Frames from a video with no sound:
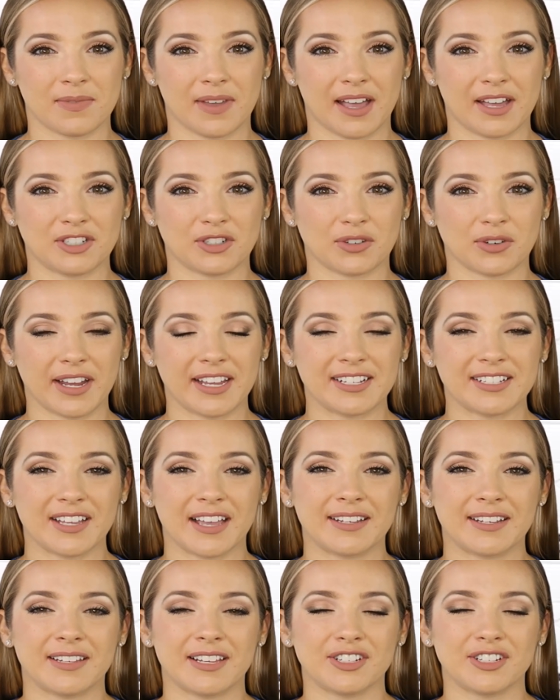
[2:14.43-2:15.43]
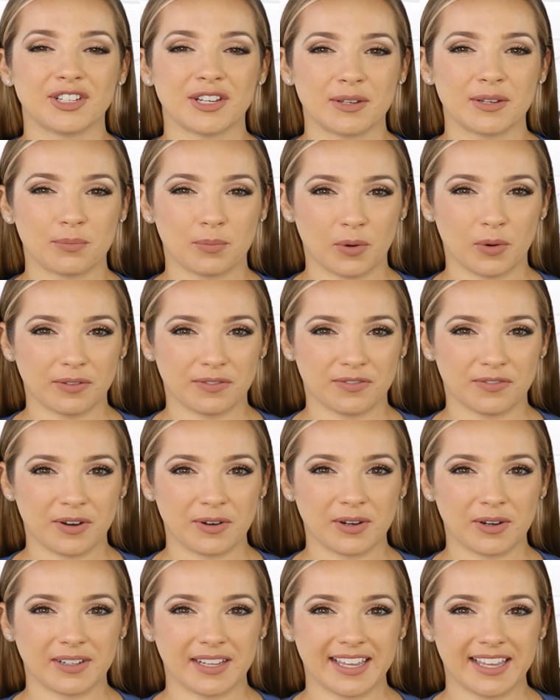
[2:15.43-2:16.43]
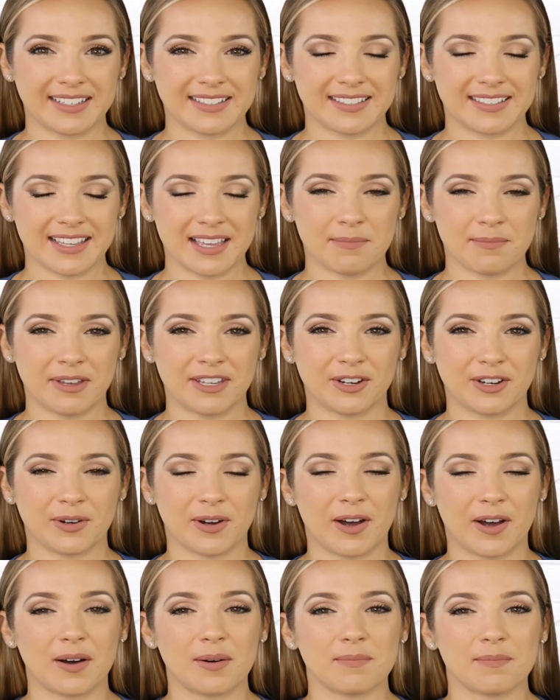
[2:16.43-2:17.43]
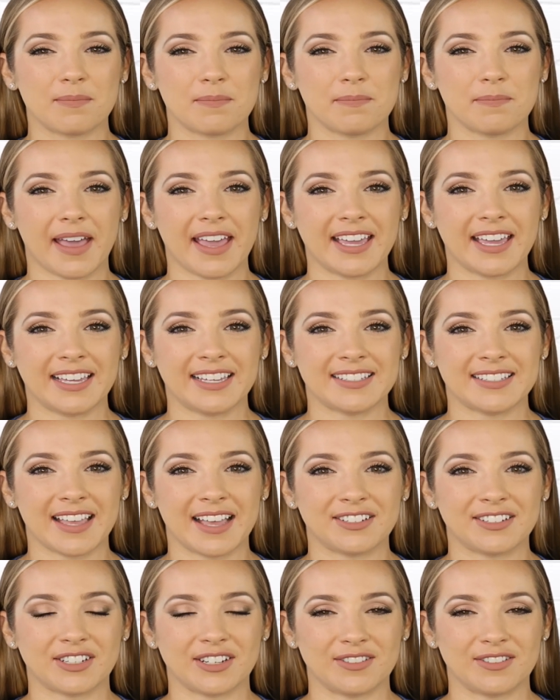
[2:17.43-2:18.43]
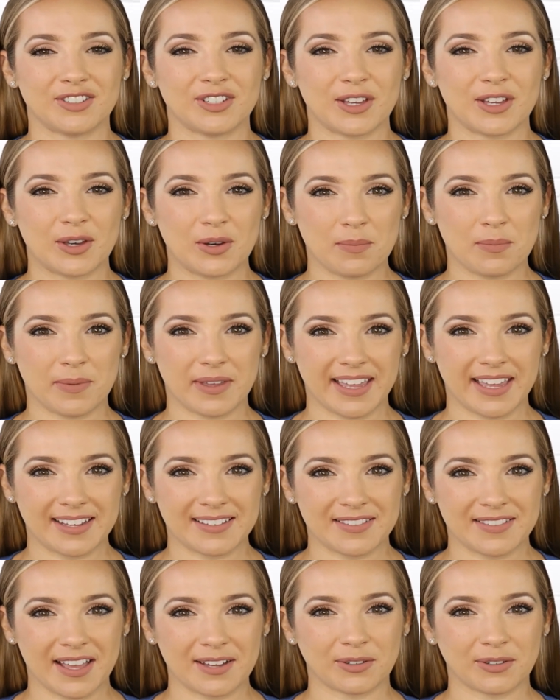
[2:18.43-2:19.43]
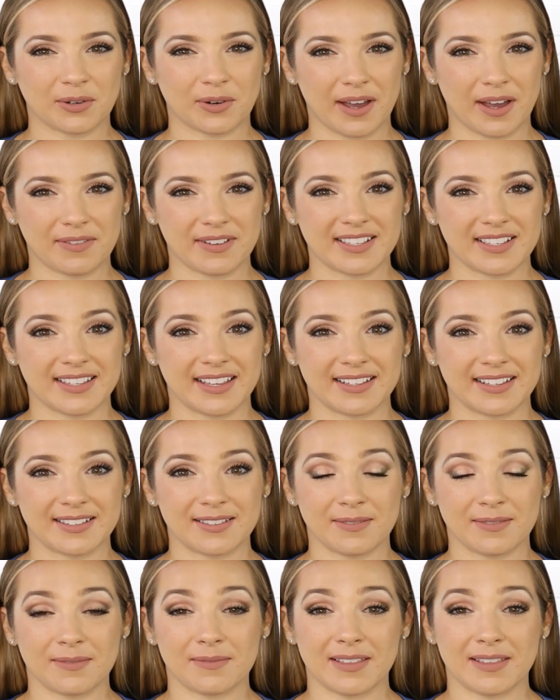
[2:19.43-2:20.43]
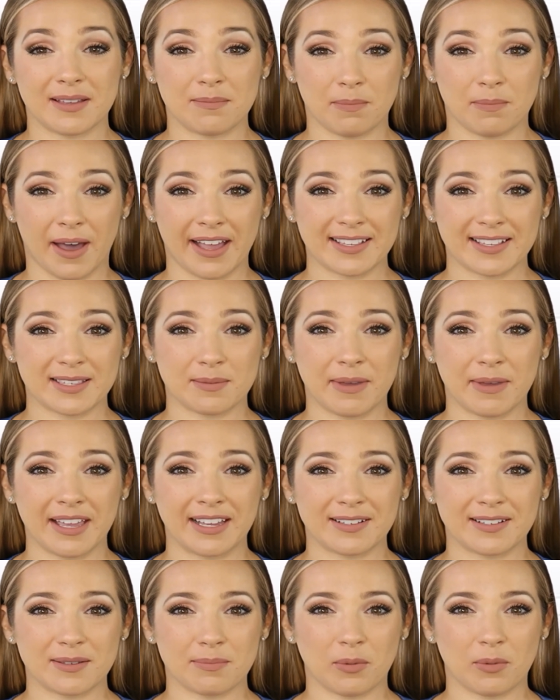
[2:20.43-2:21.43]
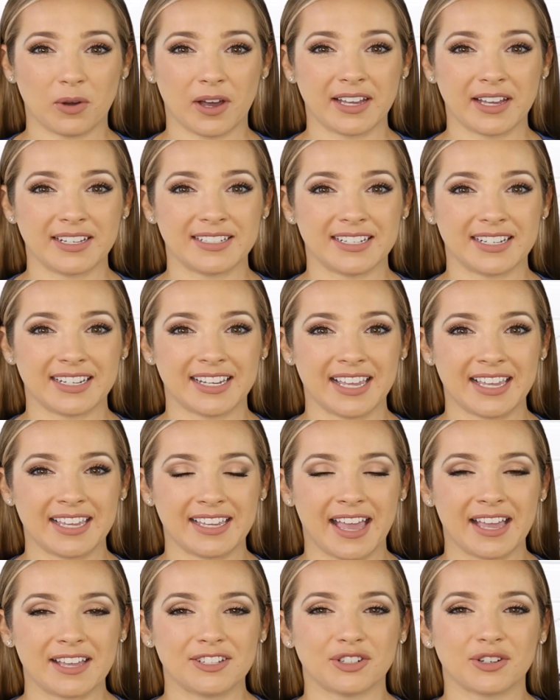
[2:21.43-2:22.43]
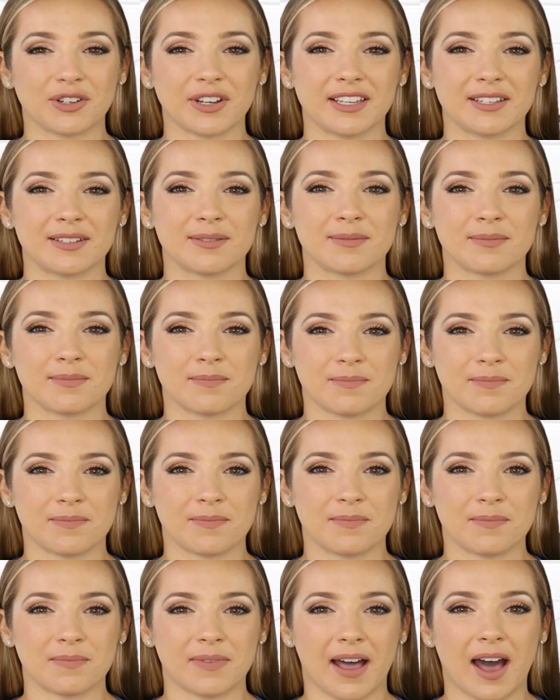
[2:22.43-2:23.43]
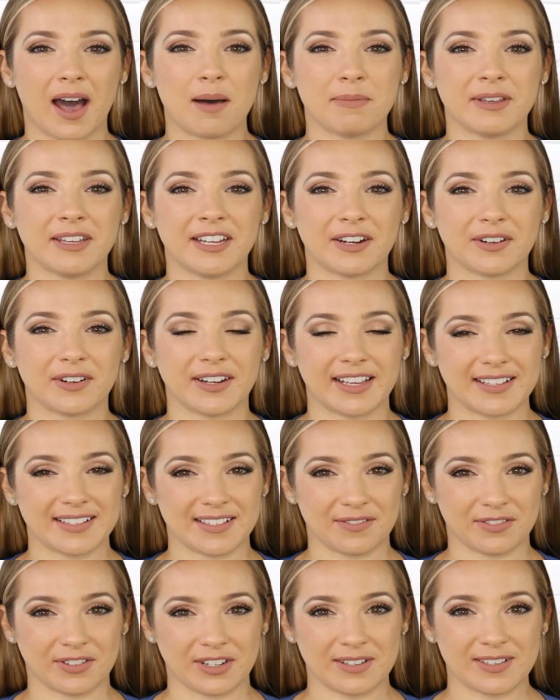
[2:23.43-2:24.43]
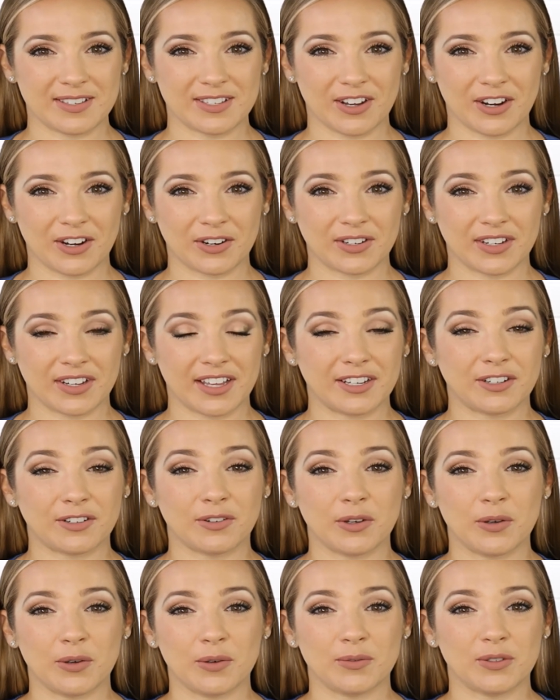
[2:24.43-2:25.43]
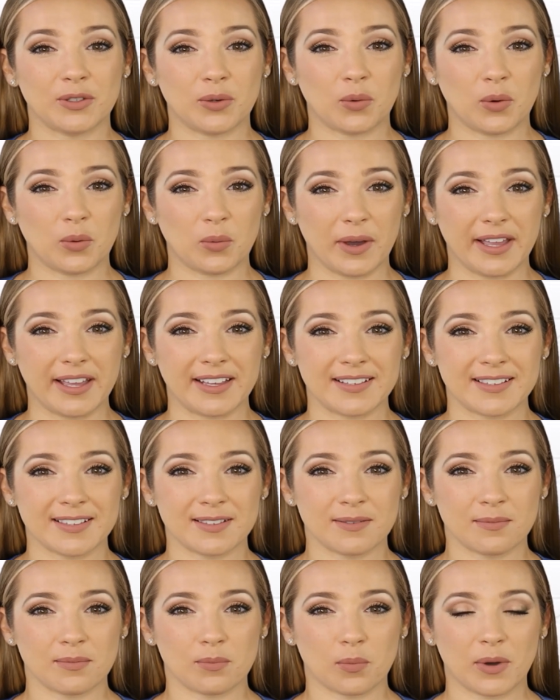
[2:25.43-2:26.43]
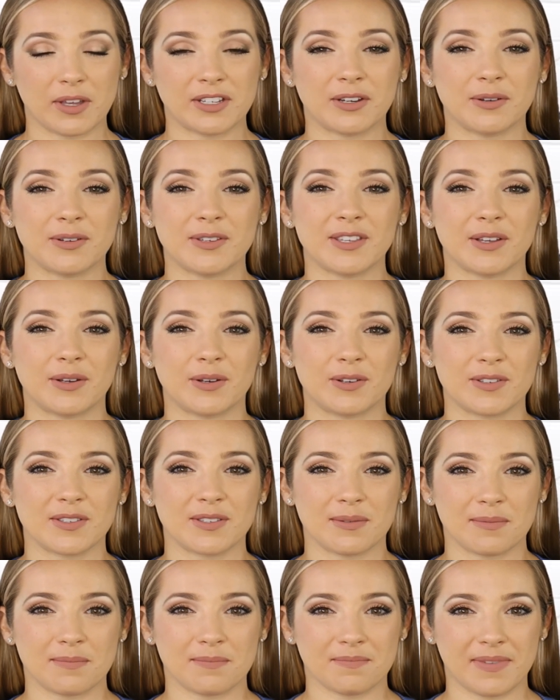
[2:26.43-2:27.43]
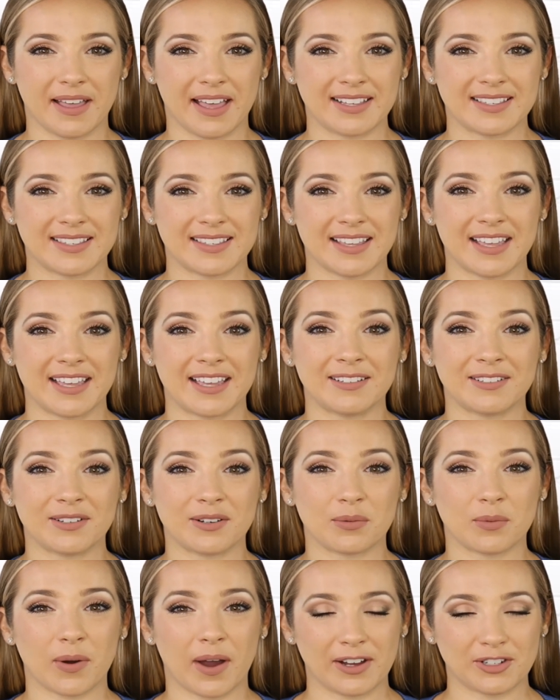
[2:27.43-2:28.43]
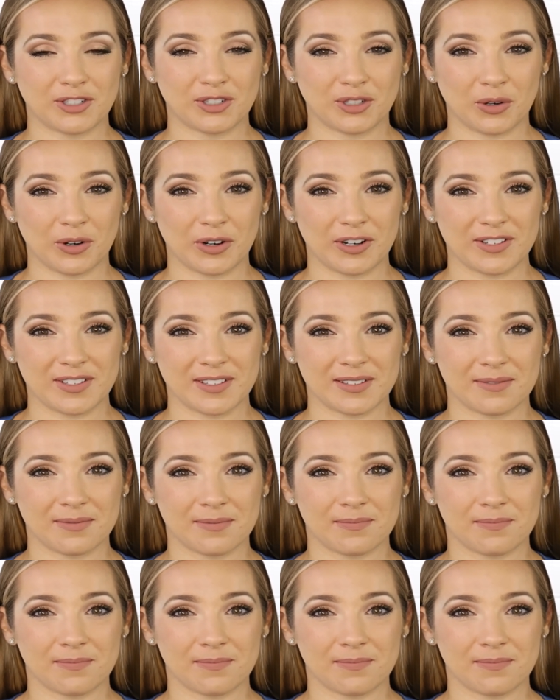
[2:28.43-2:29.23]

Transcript: A trained technician will thoroughly examine your home, paying attention to openings and crevices that mice may exploit to gain entry. Common areas of concern include doorways, windowsills, vents, and garage doors.